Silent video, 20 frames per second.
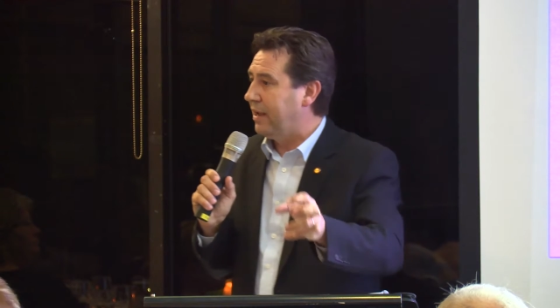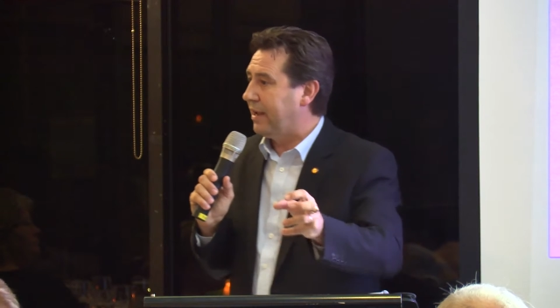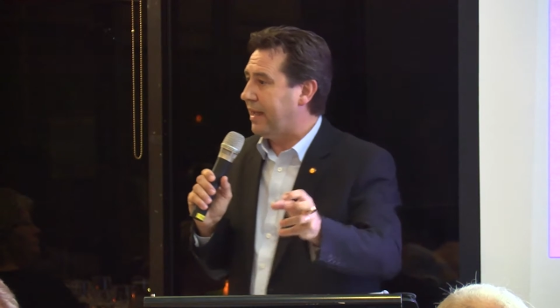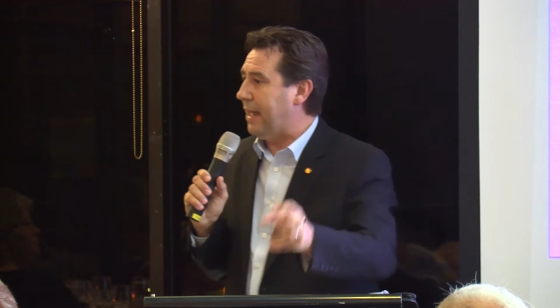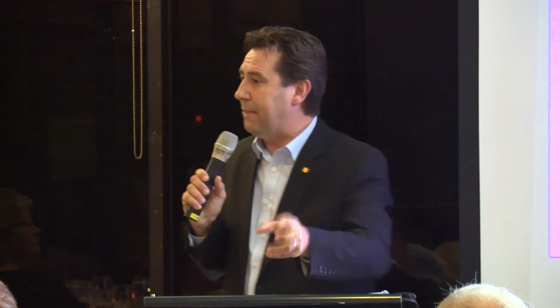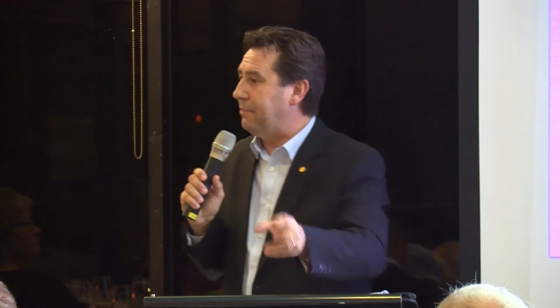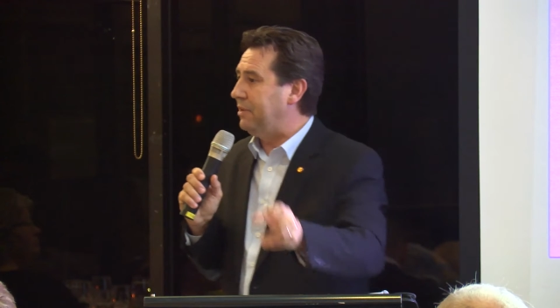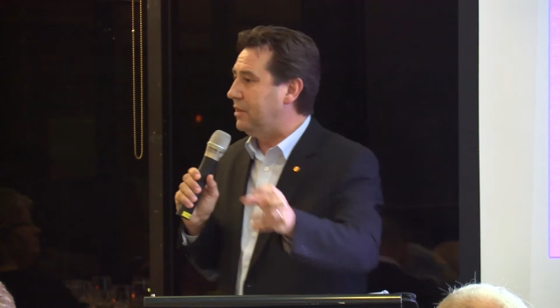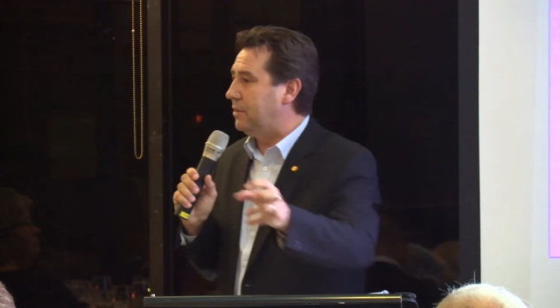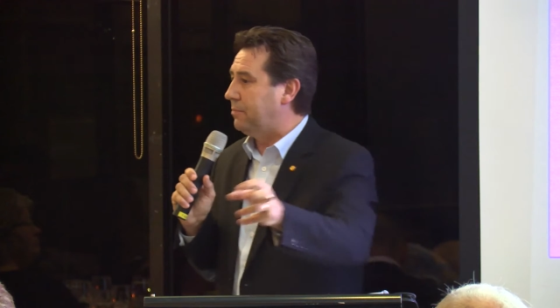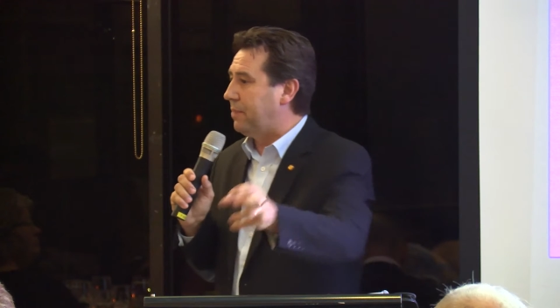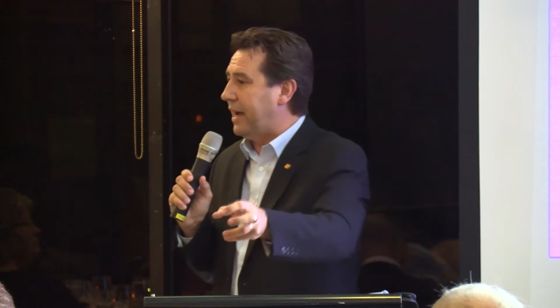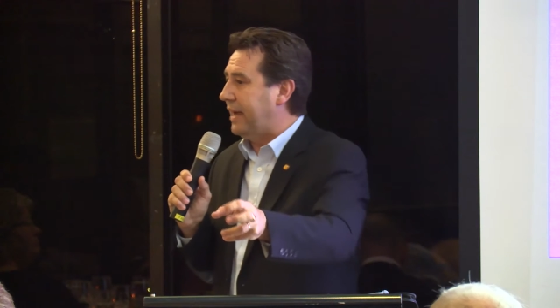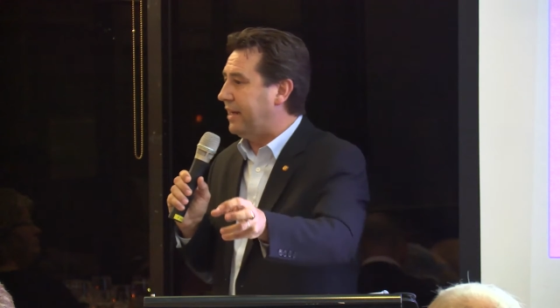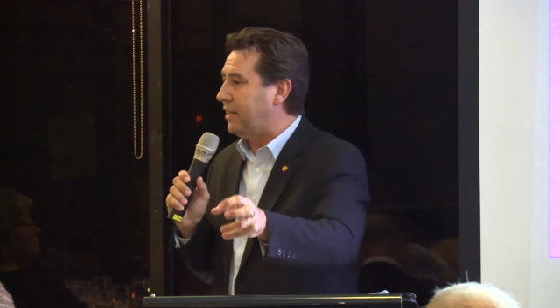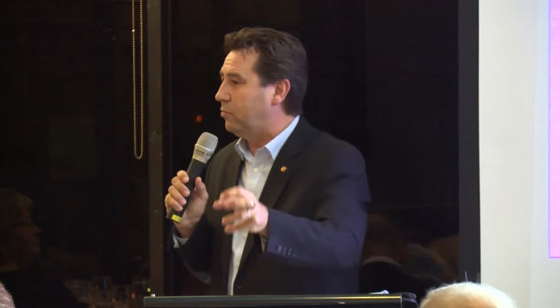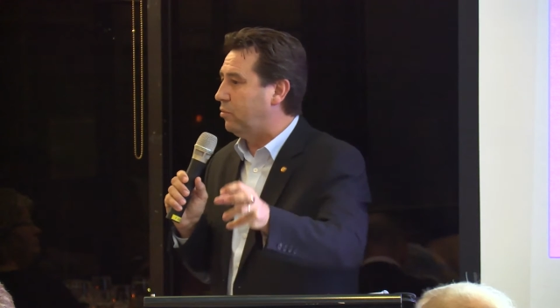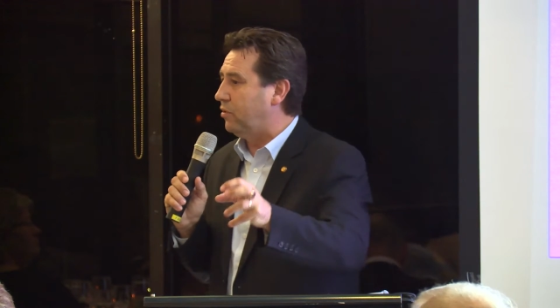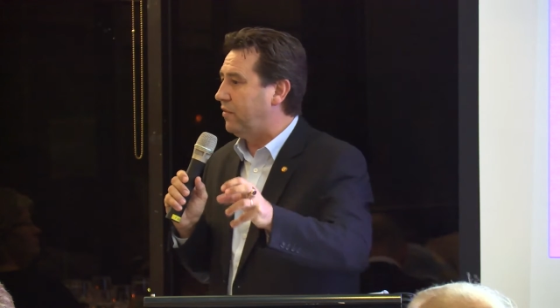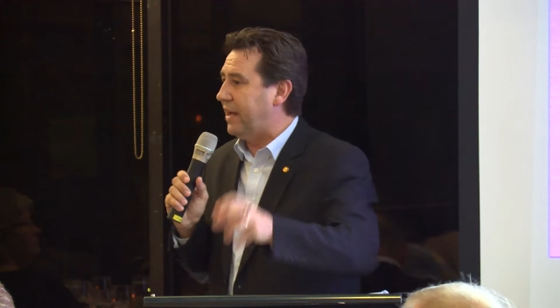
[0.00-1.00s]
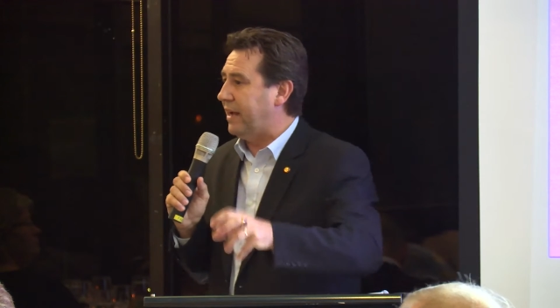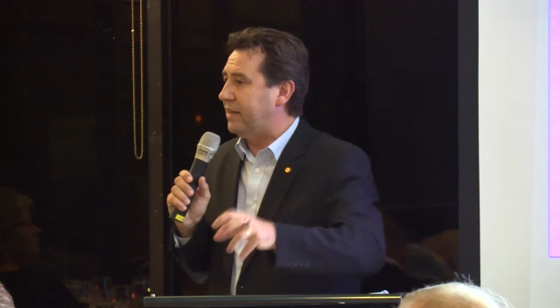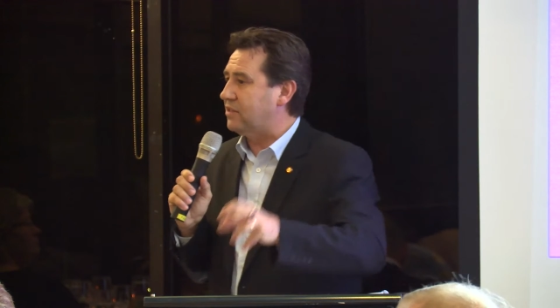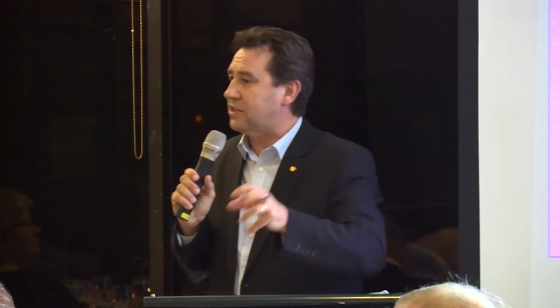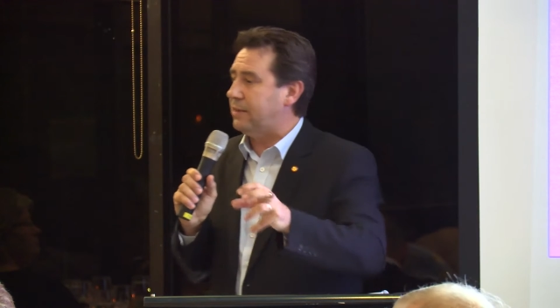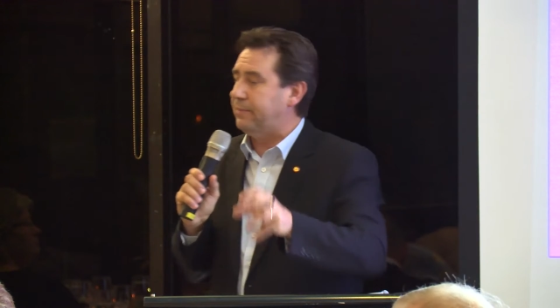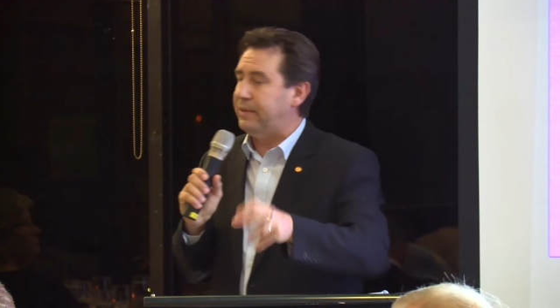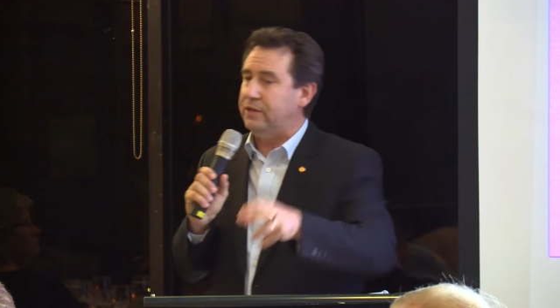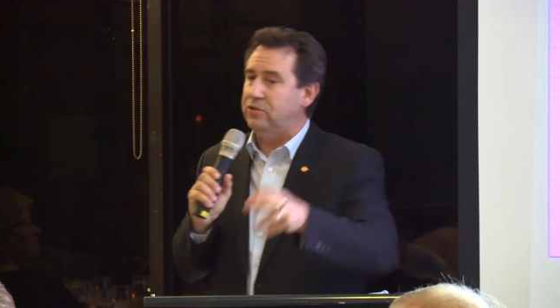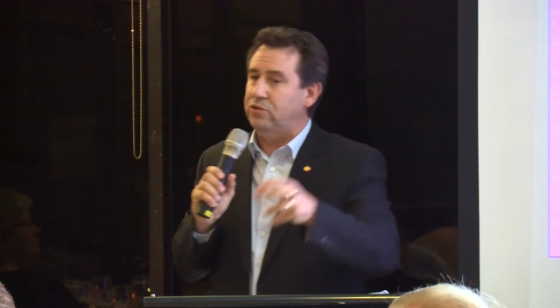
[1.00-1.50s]
can be debated without
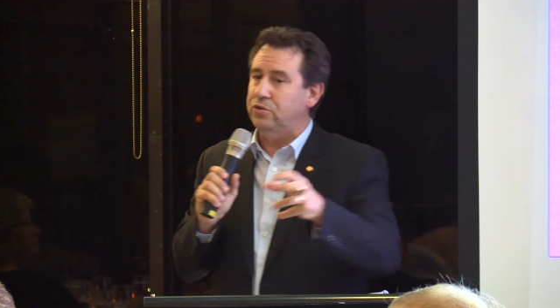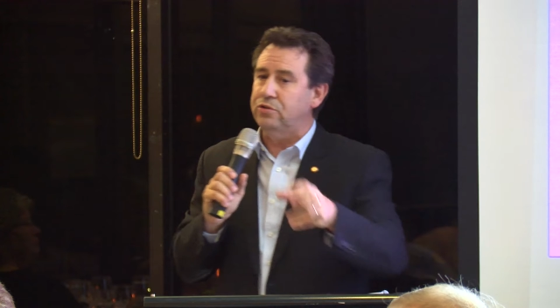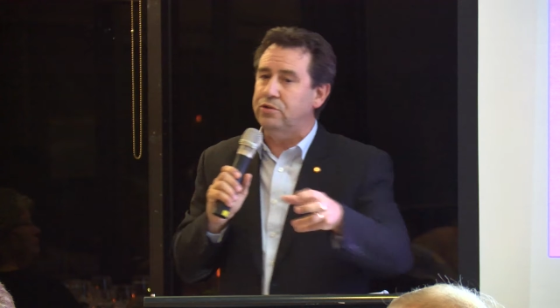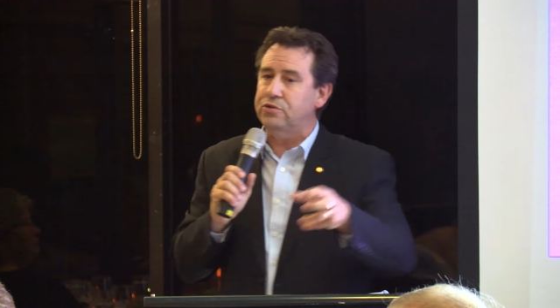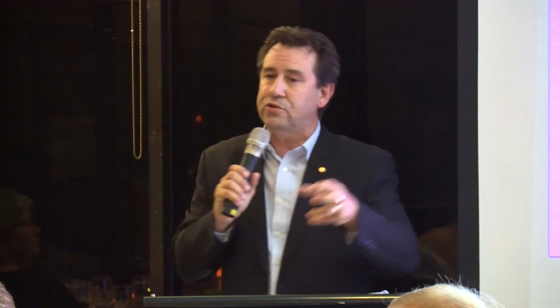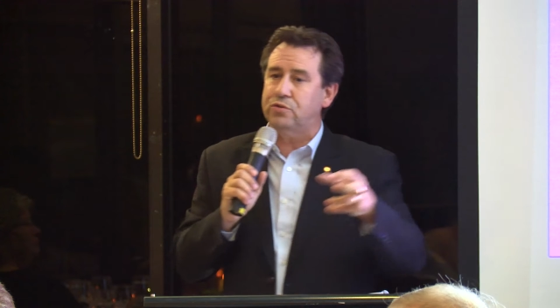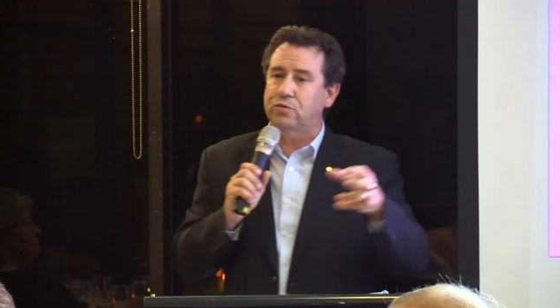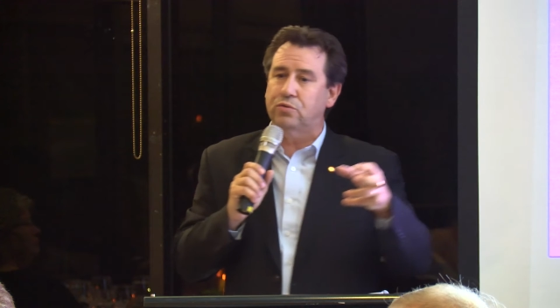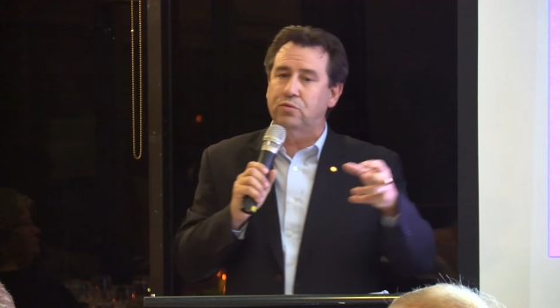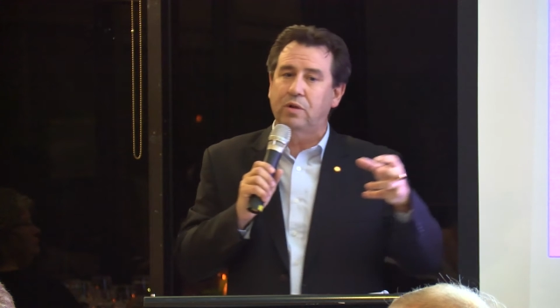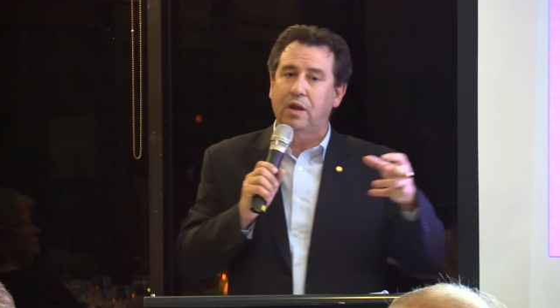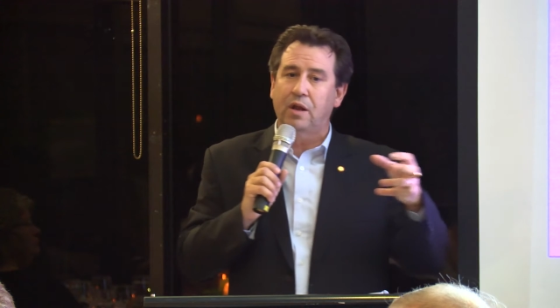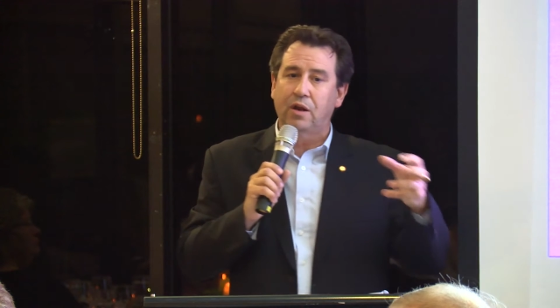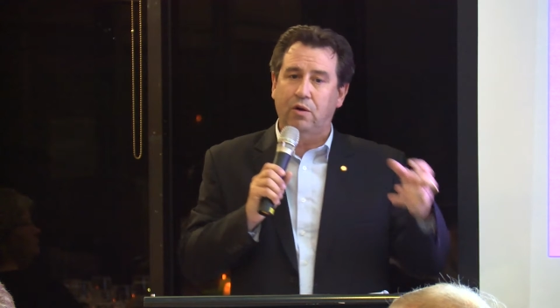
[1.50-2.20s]
some unusual